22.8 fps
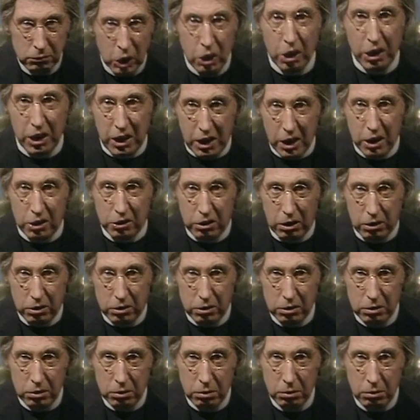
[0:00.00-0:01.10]
to Look at yourself.
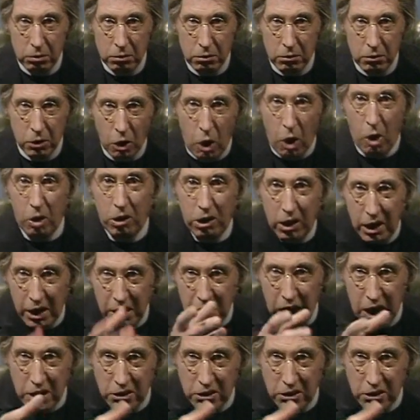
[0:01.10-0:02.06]
Ogling